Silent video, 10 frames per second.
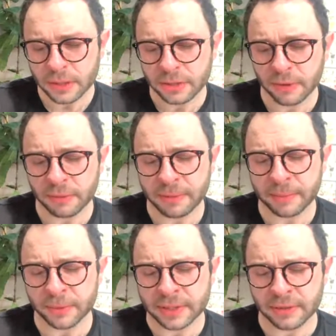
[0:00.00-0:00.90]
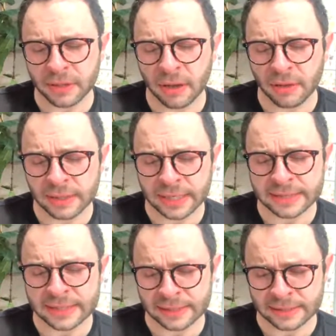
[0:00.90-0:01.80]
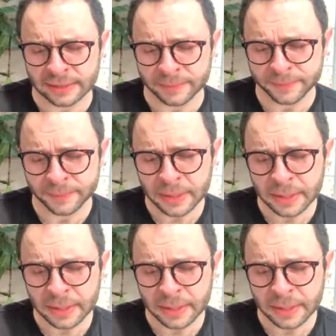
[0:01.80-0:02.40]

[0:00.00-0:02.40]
to other people during the holiday season.